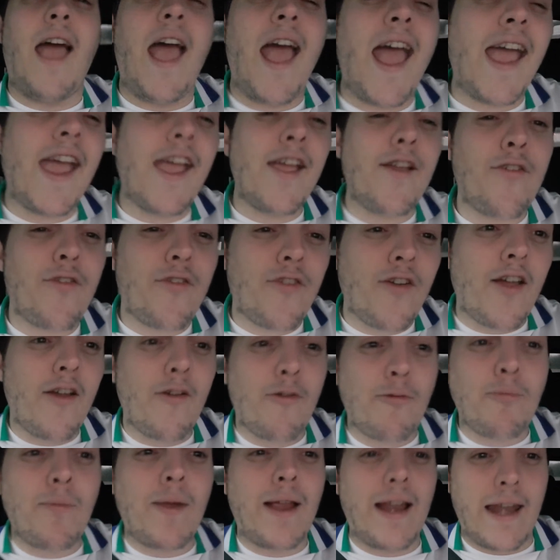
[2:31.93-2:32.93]

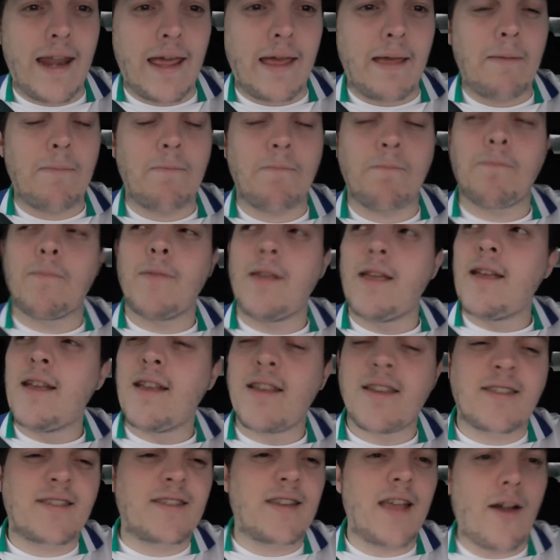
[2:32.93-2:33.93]
85th minute,
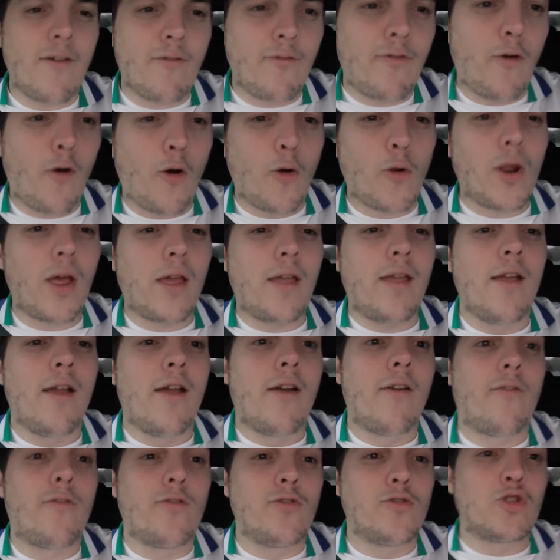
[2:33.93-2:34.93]
Sam Foley
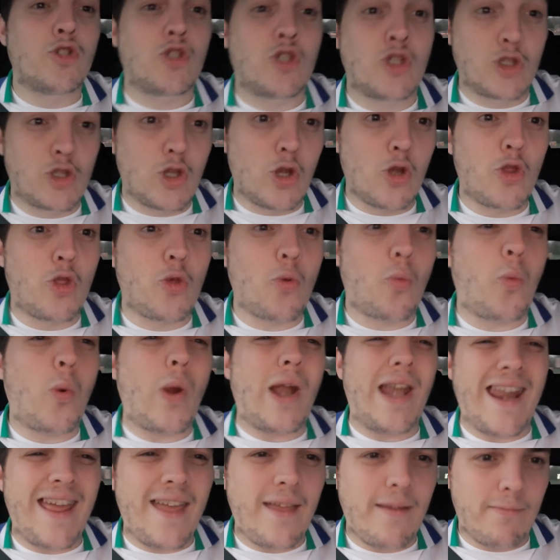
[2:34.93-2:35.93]
to do the
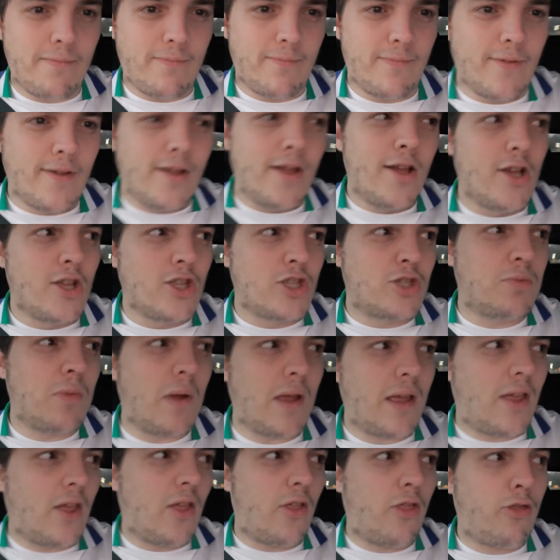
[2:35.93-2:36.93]
winner to
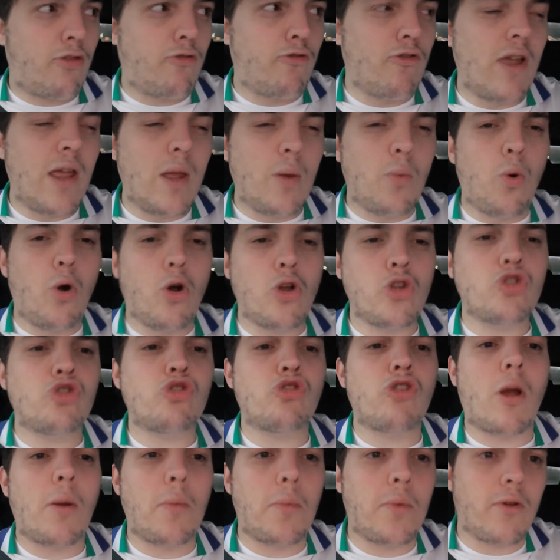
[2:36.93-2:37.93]
make it 3-1
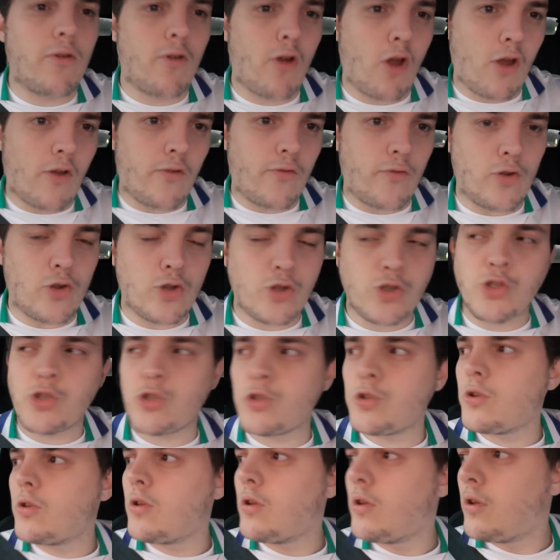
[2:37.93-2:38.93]
Tranmere
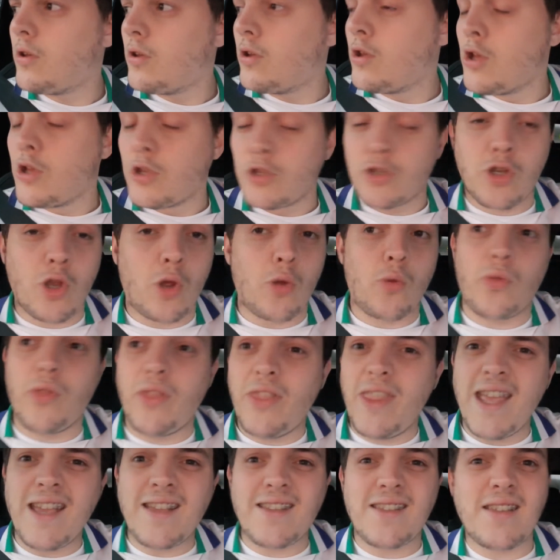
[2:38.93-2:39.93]
Rovers. So
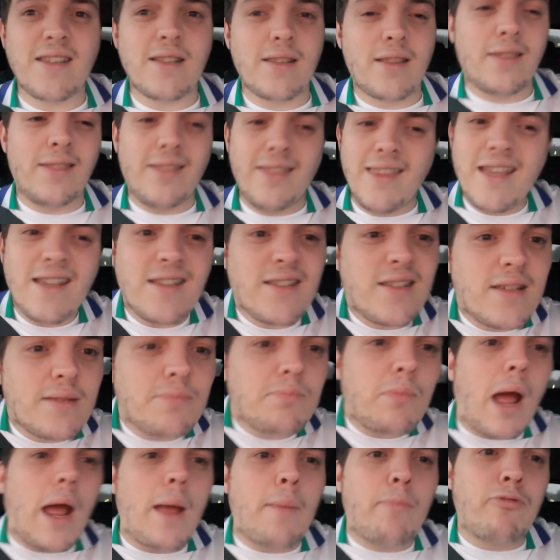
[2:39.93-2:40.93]
this this is
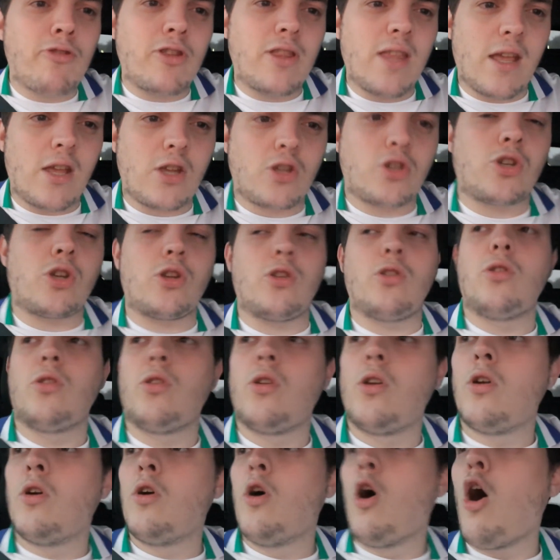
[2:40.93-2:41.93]
my prediction.
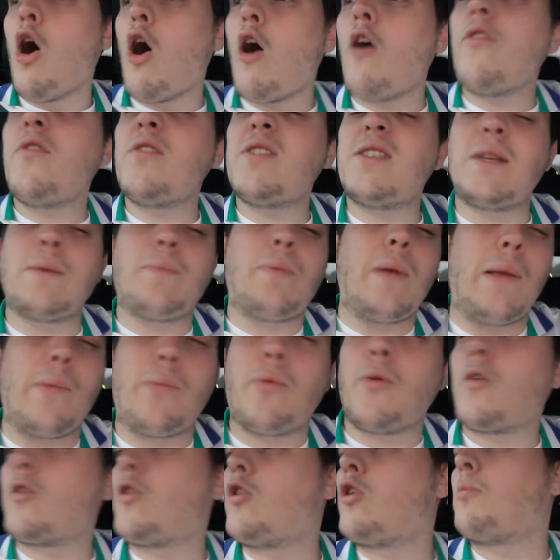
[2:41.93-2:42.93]
Obviously,
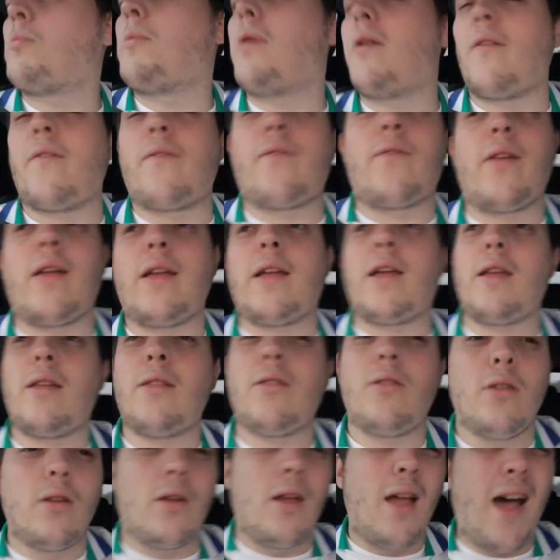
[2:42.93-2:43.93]
people are going to be
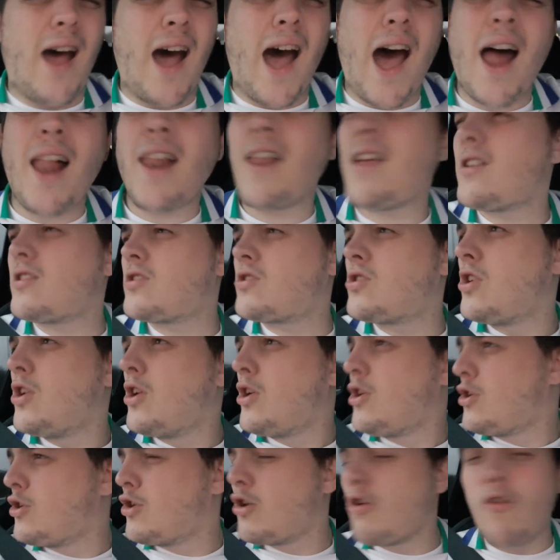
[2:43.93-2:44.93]
thinking, Alex,
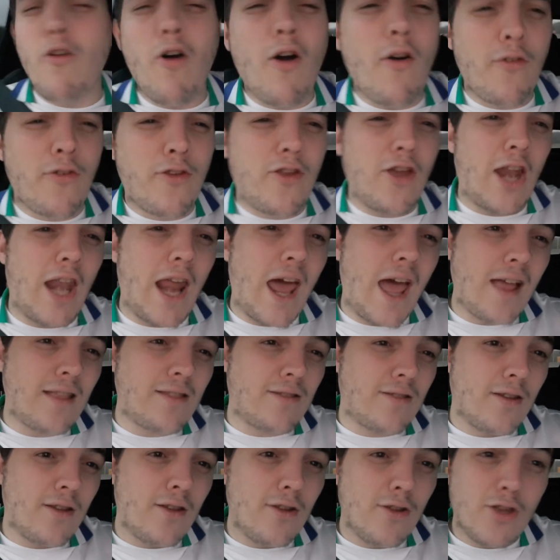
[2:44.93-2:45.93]
you're off your head.
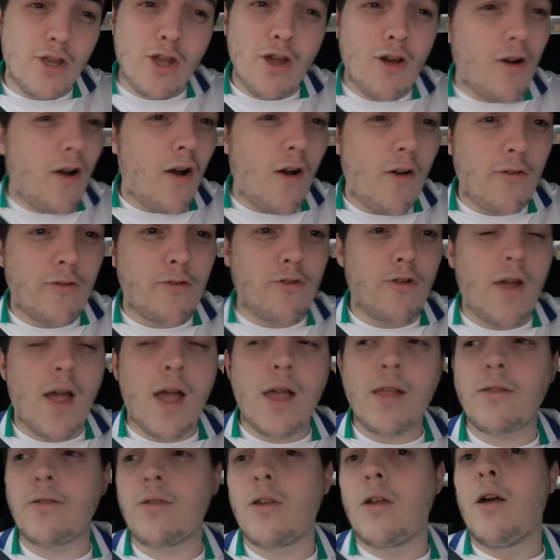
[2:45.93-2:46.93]
You're off your
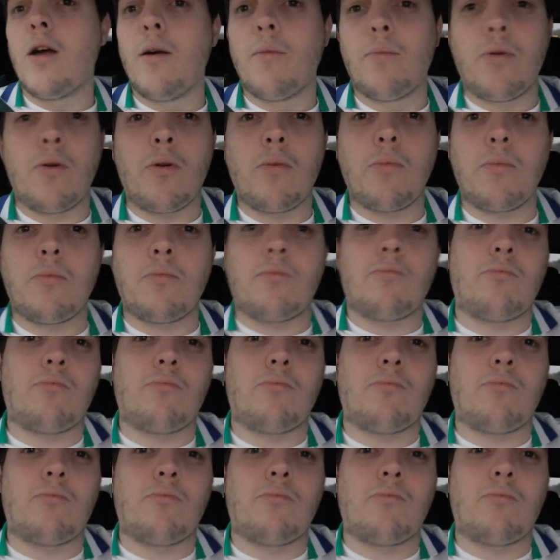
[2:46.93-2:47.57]
head. But